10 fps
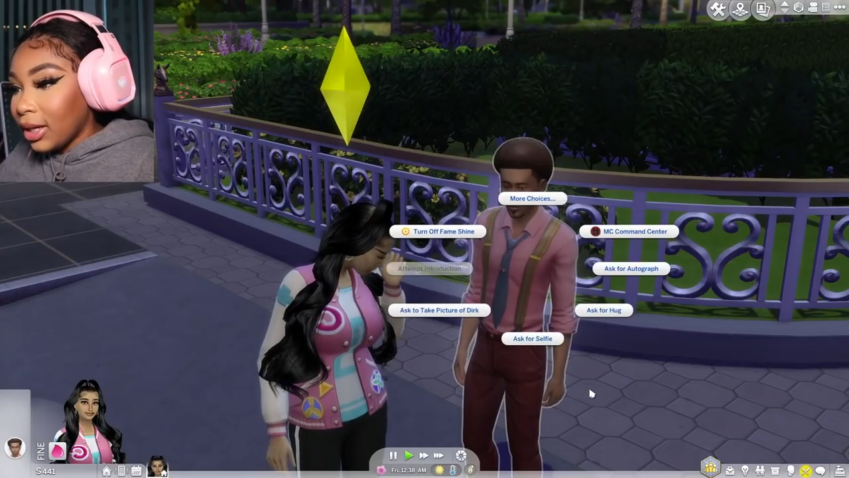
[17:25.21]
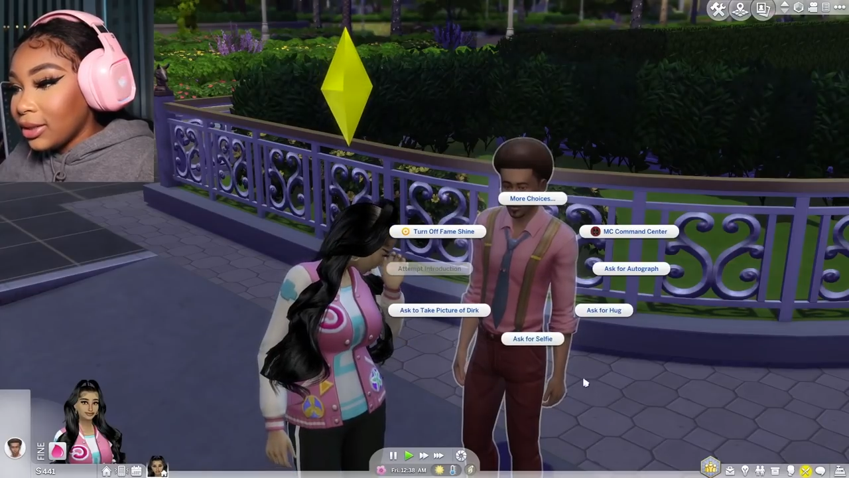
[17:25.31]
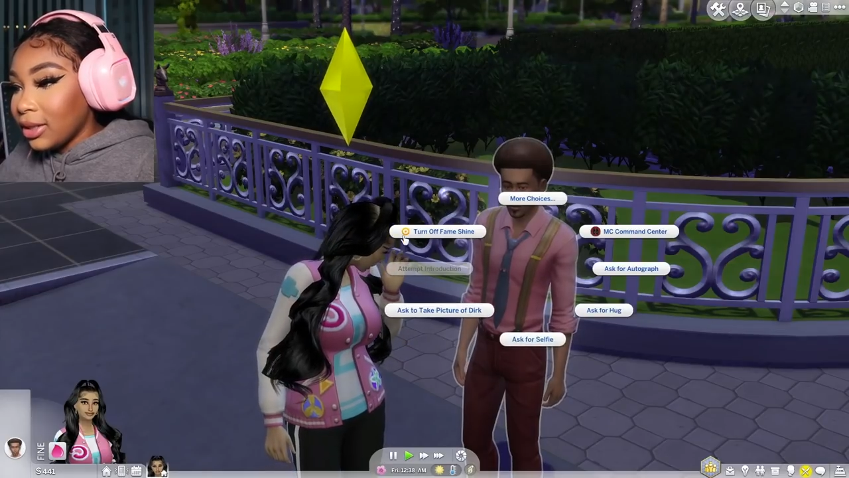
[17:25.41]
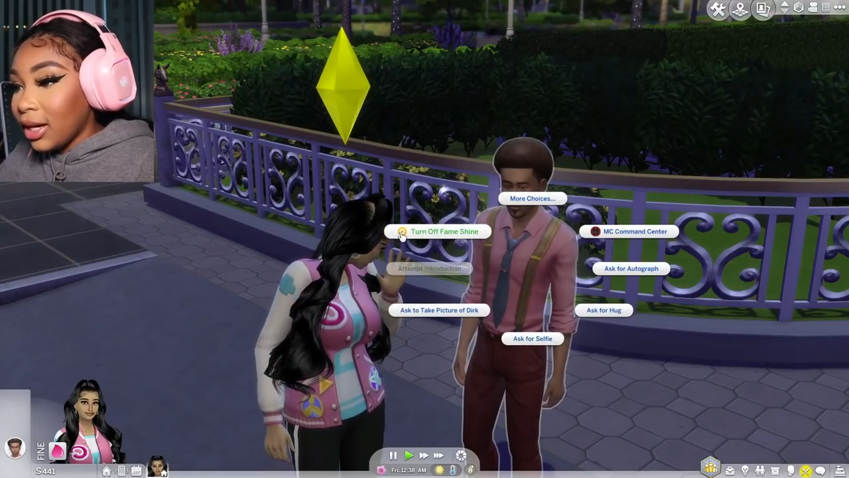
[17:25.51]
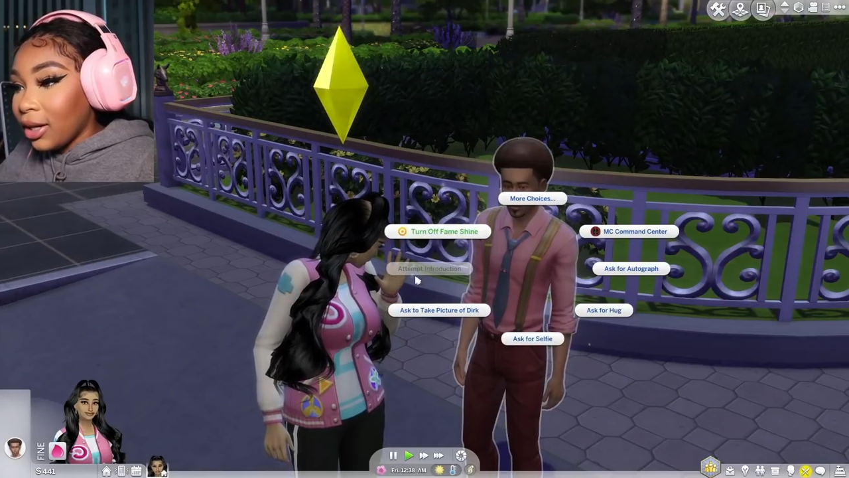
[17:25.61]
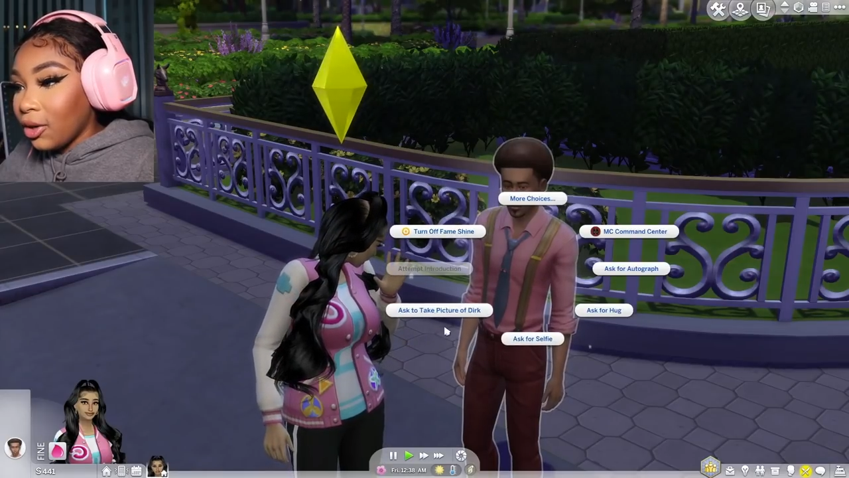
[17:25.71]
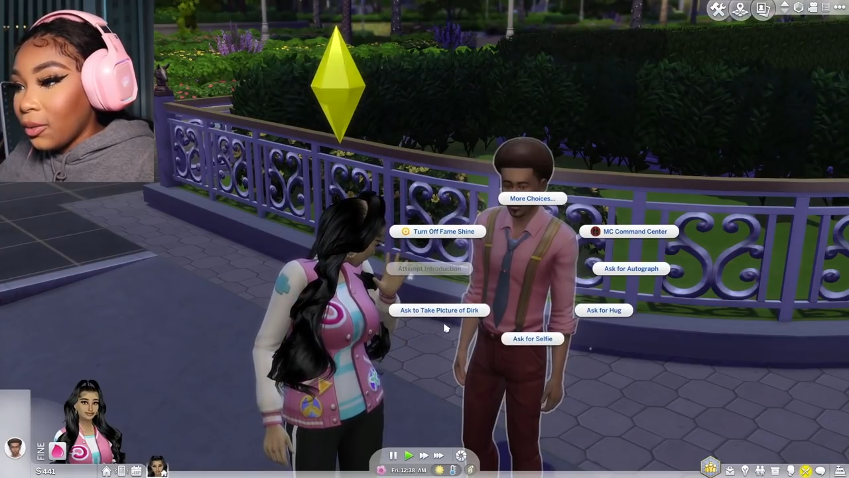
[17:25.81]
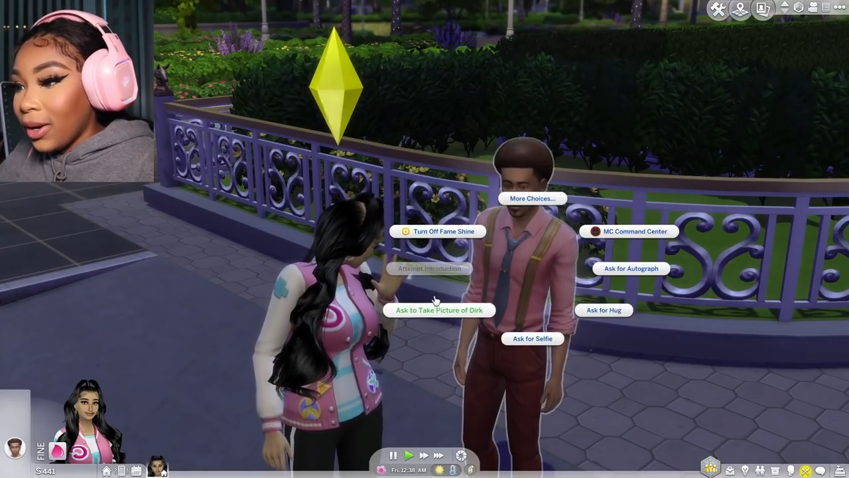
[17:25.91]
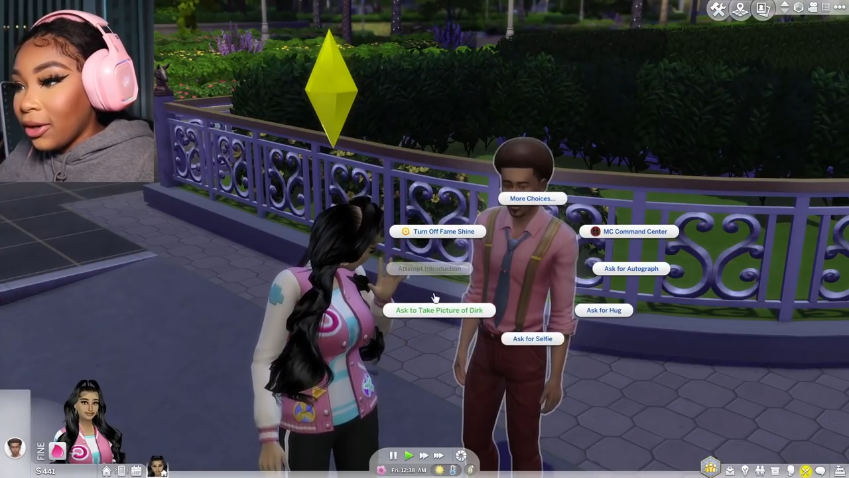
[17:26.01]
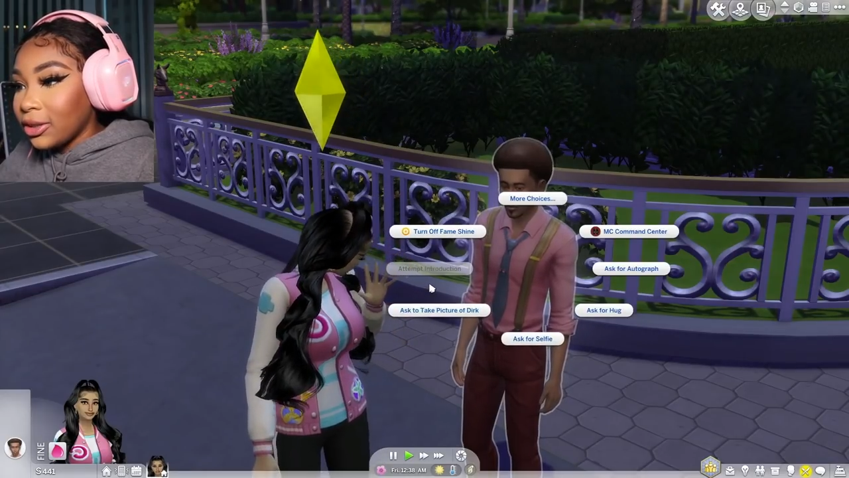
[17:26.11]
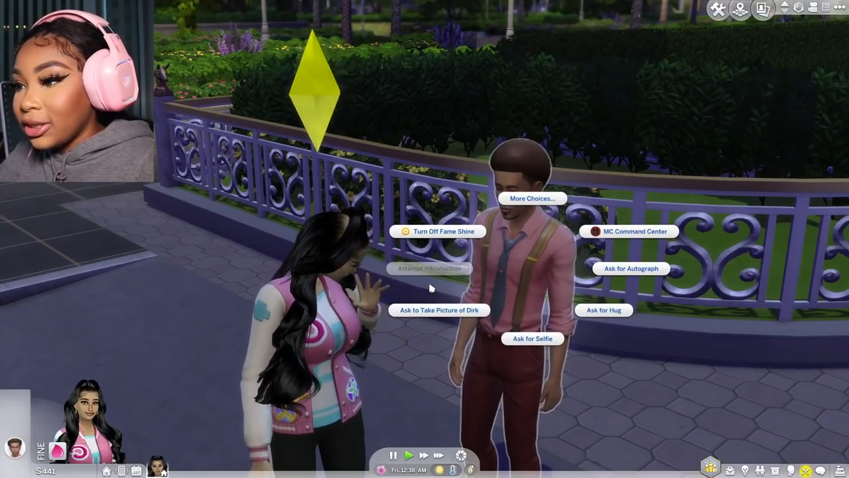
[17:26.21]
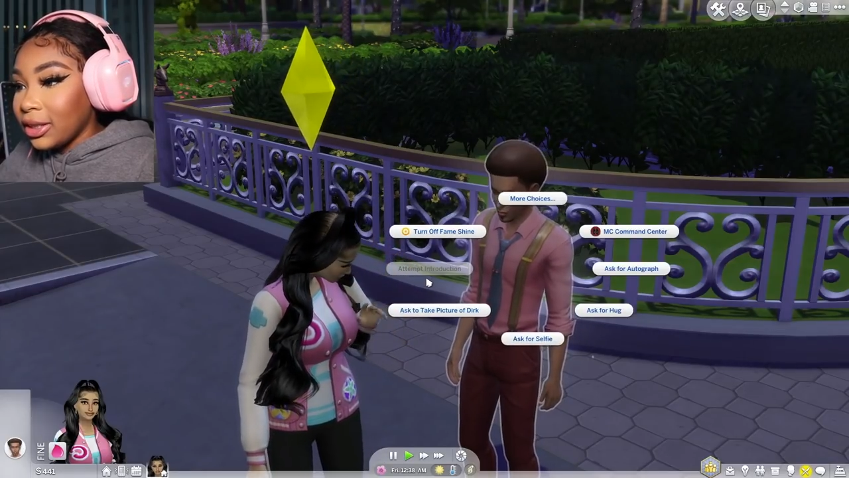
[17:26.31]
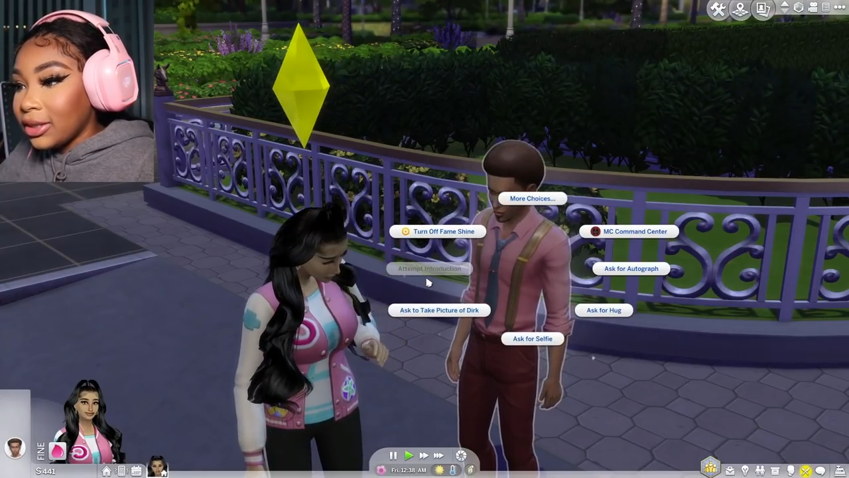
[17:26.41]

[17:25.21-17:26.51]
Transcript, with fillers: that did not go well. She